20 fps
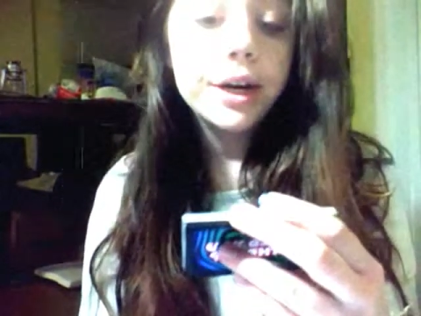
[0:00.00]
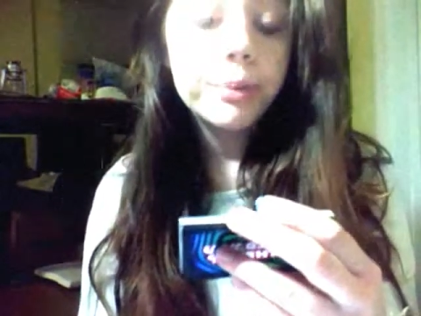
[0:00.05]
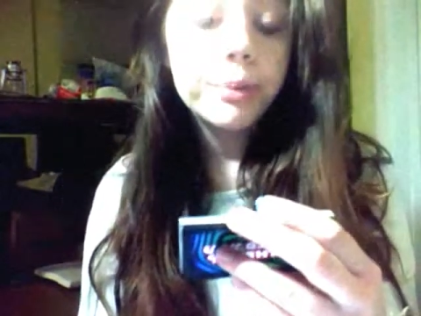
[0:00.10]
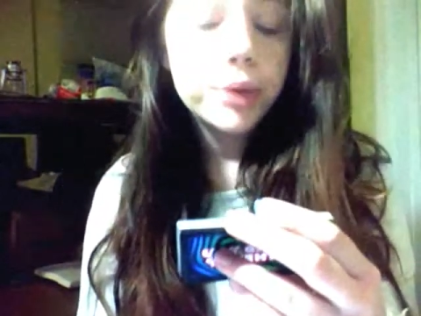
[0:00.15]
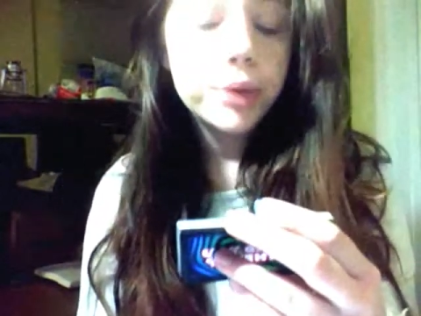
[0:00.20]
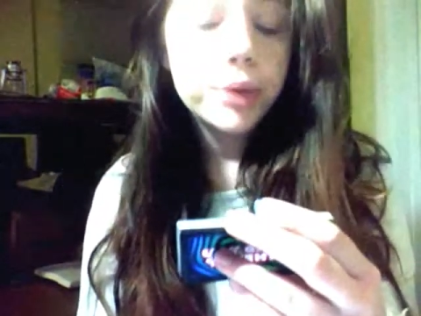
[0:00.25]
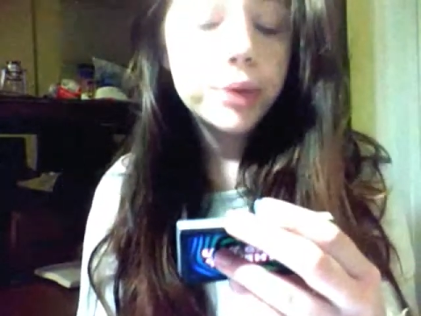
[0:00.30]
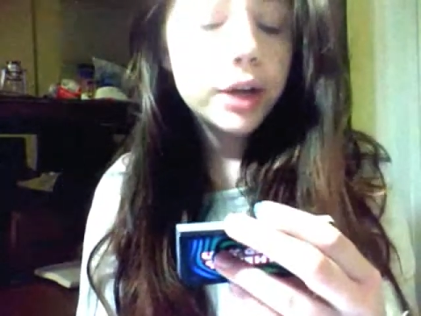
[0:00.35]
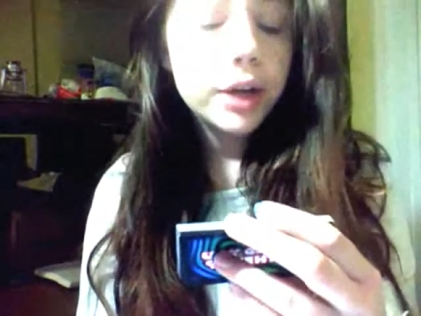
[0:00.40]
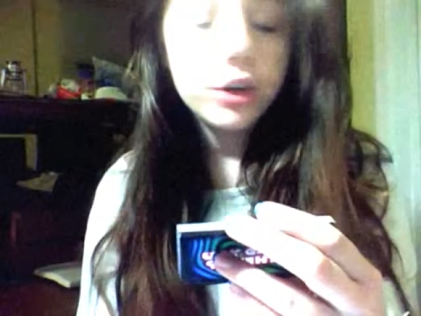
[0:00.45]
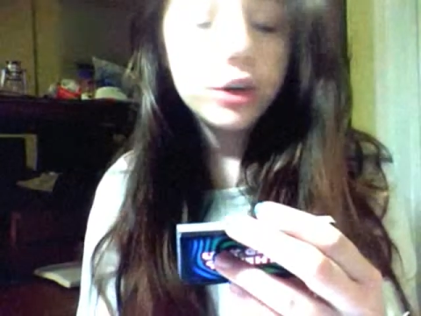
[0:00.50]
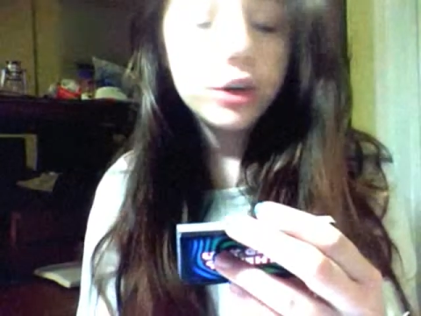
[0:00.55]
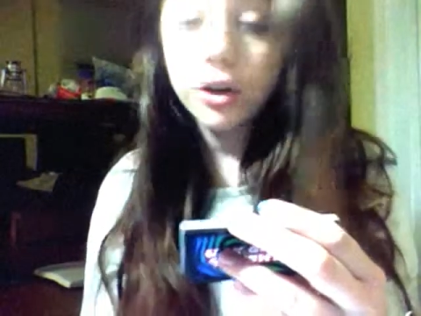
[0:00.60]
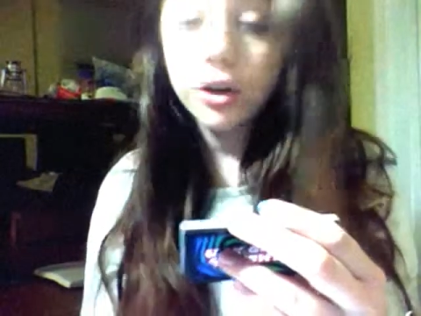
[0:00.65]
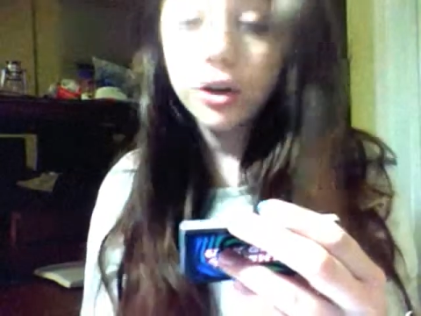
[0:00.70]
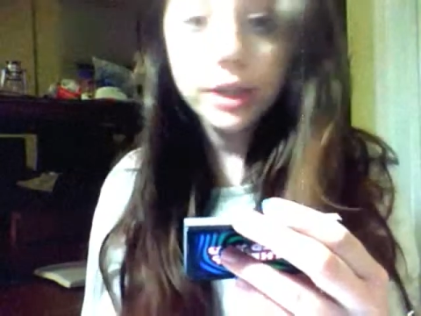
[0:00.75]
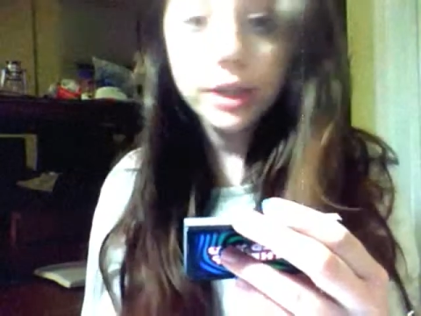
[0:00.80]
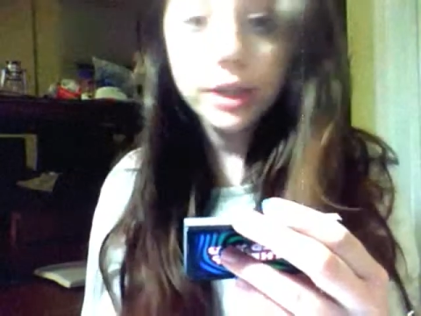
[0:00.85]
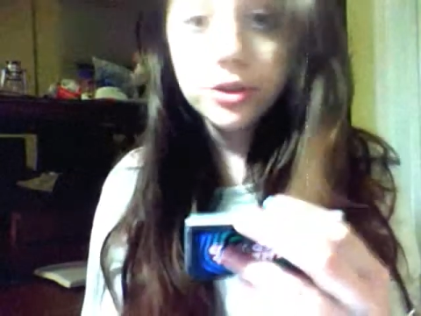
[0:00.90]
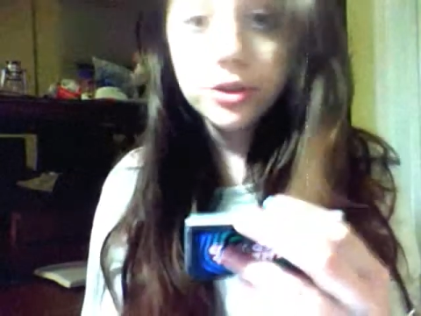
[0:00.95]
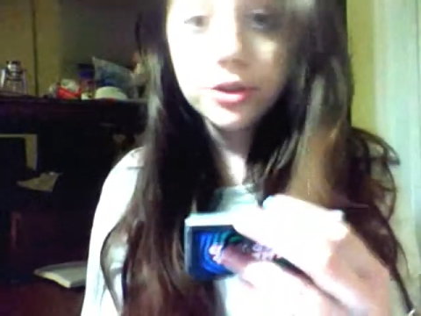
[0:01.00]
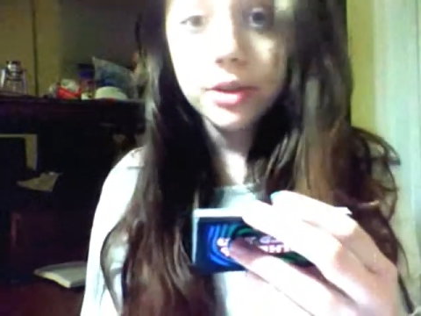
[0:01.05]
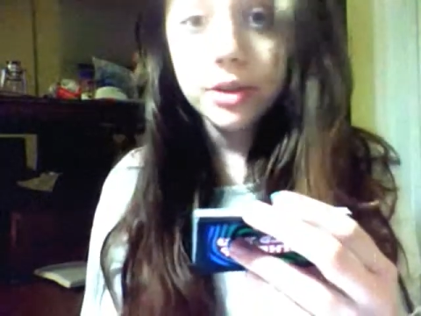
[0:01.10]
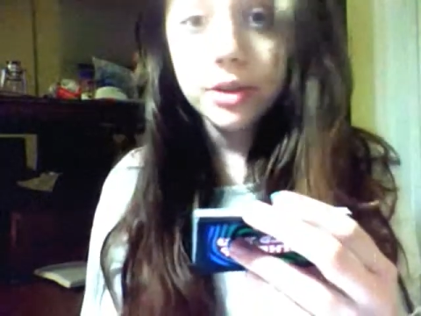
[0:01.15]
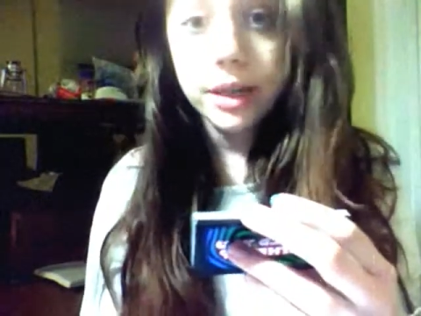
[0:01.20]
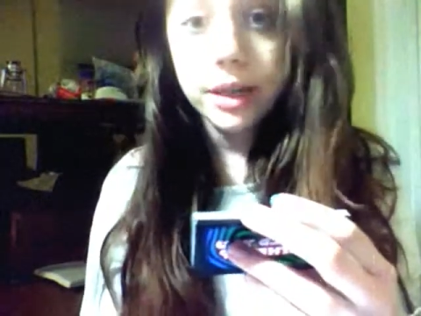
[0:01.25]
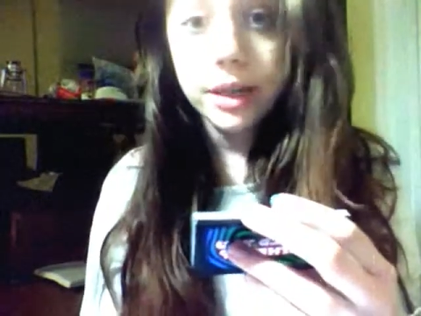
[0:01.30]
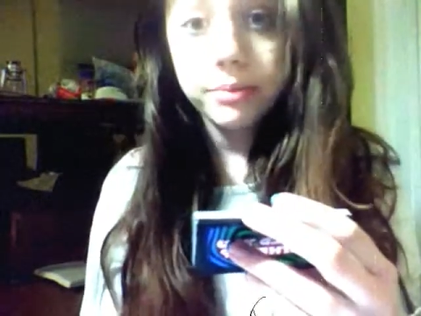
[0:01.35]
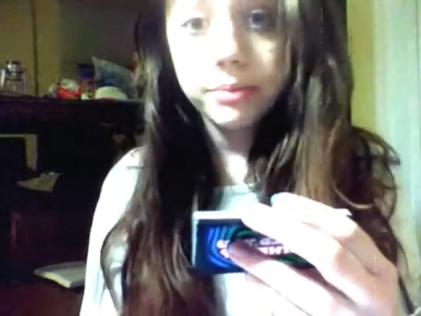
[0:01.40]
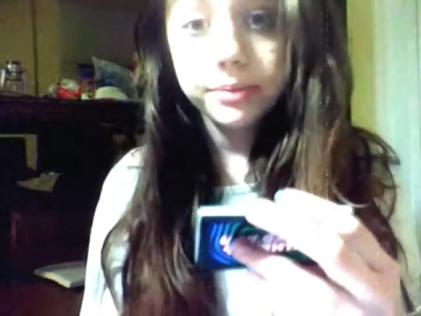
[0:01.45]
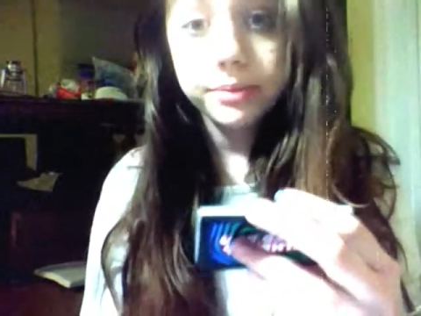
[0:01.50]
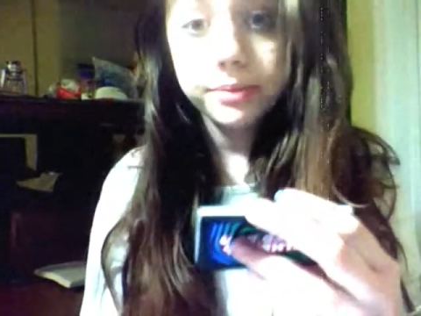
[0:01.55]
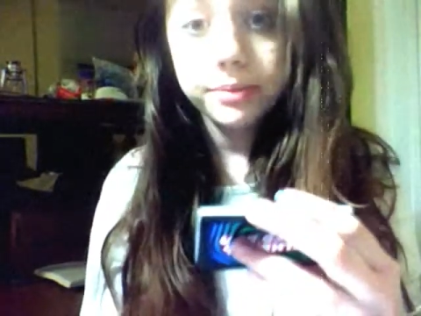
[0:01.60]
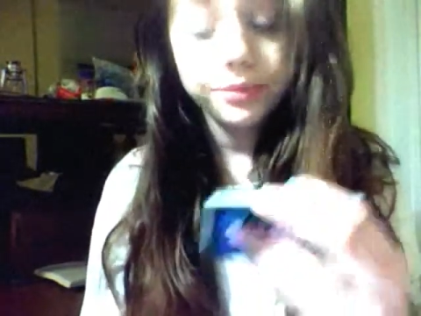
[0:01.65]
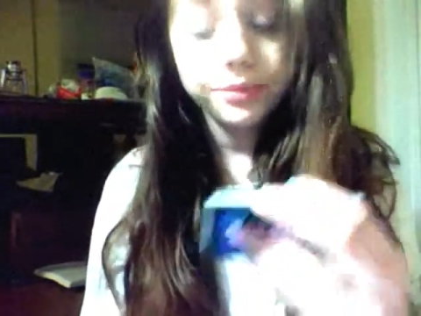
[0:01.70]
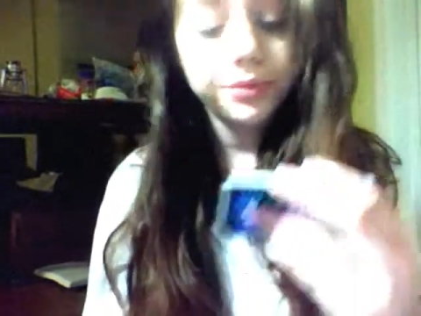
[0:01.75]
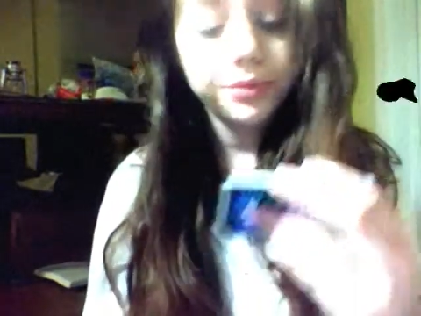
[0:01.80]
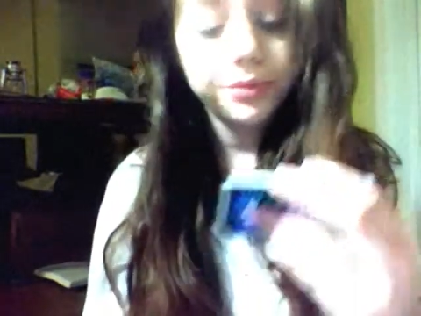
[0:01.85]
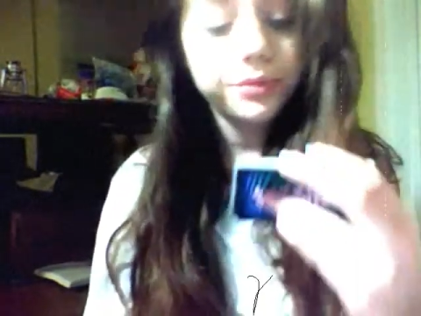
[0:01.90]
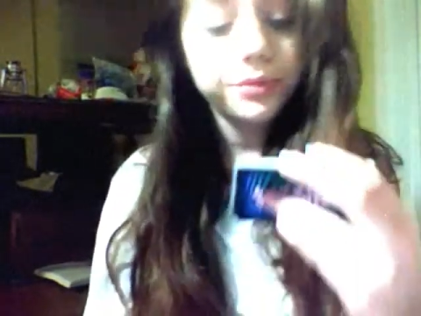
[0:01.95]
blood curdling scream
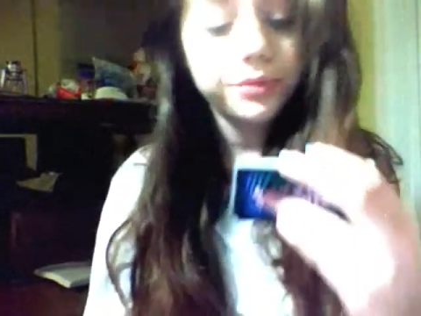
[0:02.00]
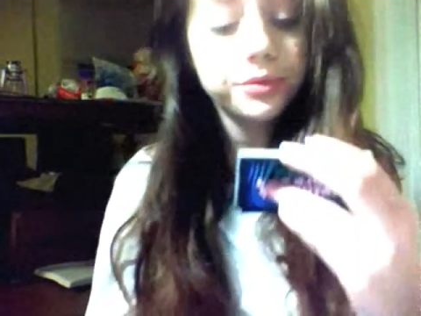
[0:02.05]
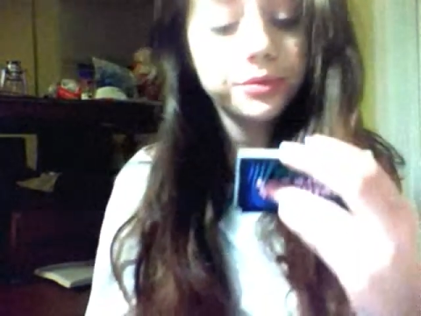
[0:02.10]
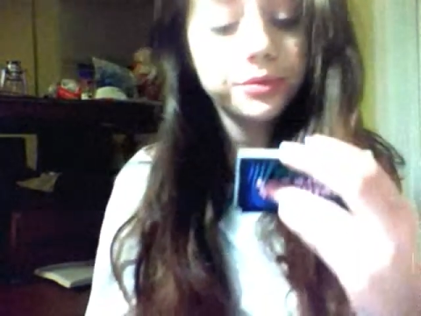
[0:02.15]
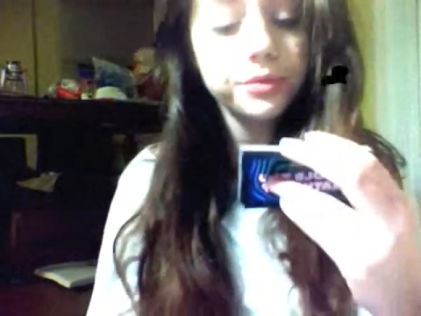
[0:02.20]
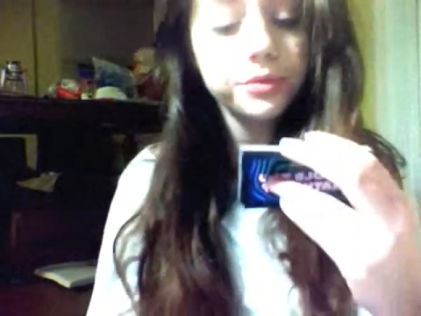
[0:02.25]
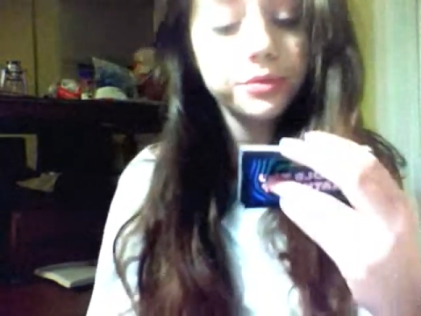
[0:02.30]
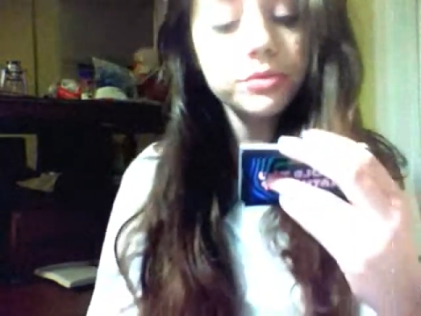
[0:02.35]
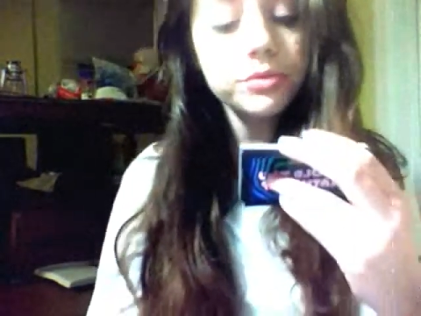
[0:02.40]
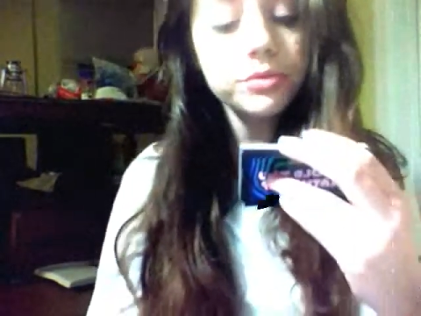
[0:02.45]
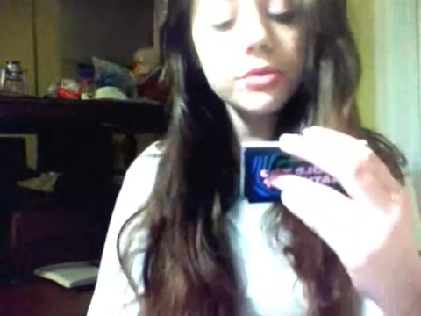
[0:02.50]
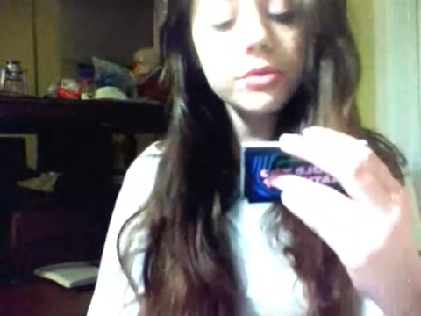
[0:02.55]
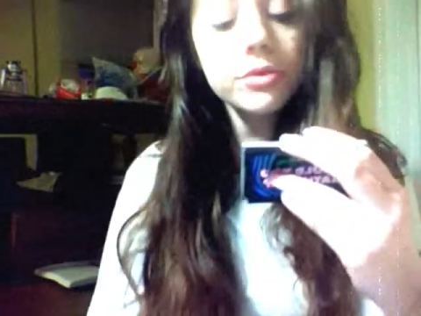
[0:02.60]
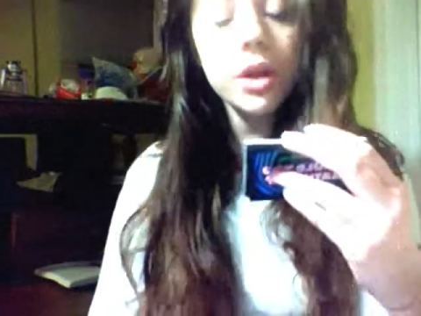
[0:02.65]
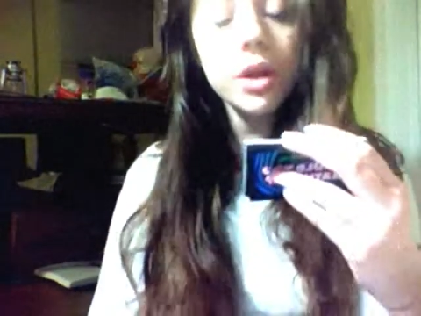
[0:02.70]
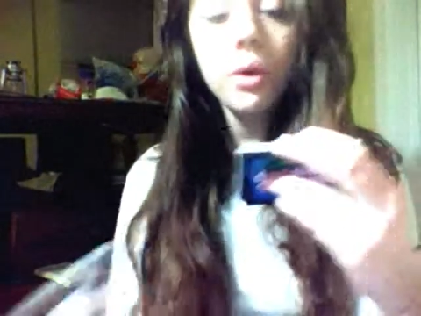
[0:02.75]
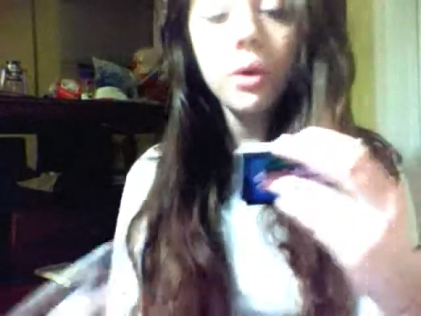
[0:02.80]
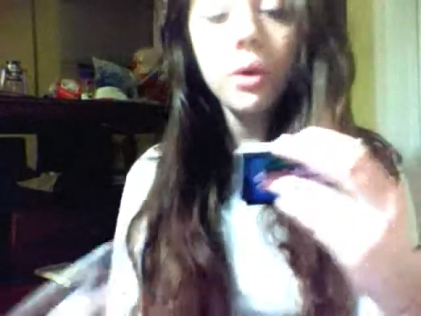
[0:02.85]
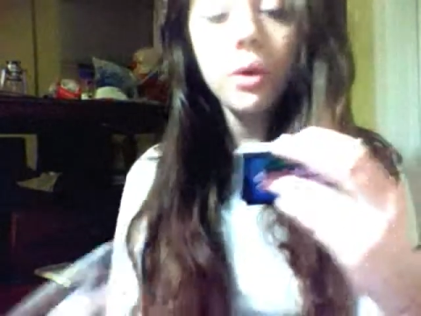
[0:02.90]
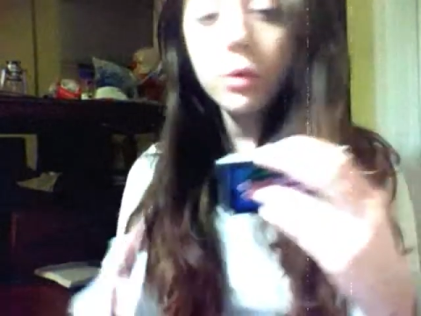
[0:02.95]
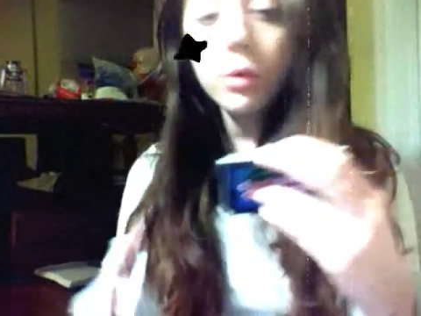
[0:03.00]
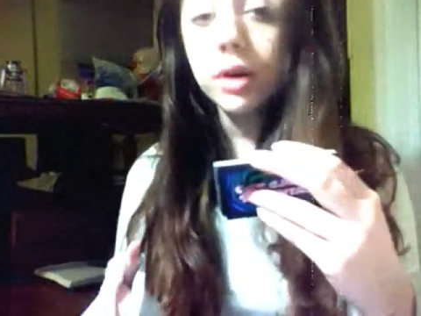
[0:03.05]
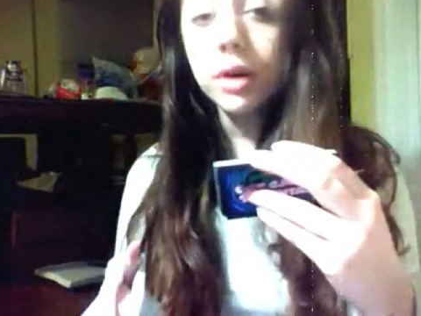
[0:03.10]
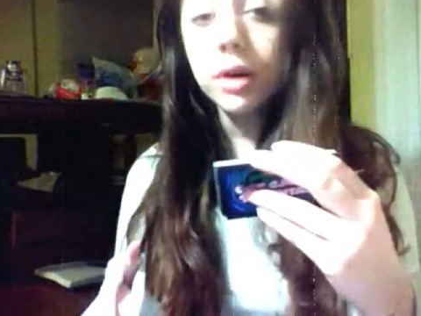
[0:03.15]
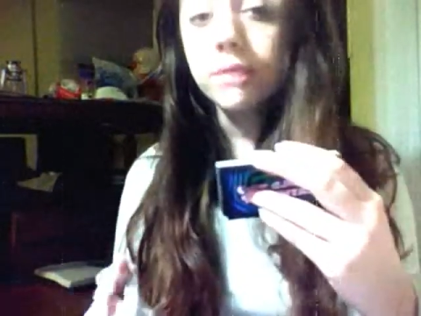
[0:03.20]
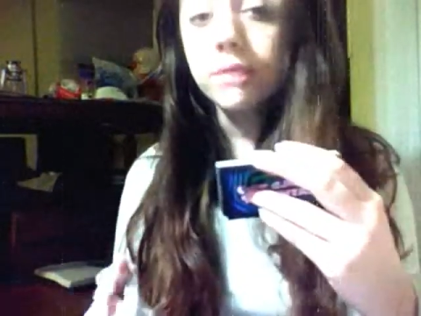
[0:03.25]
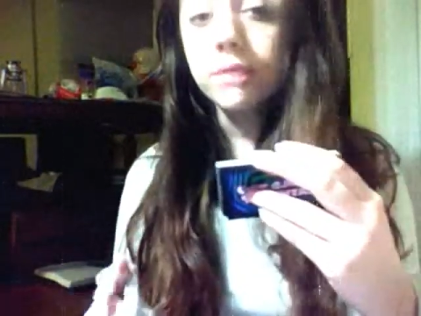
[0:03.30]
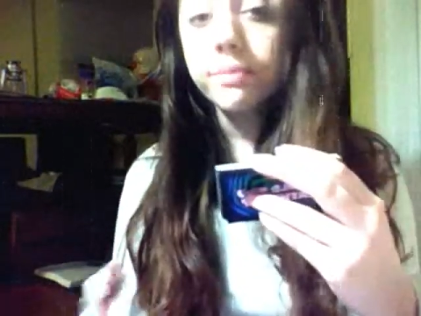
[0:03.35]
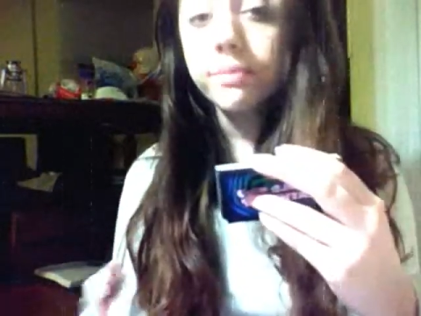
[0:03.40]
or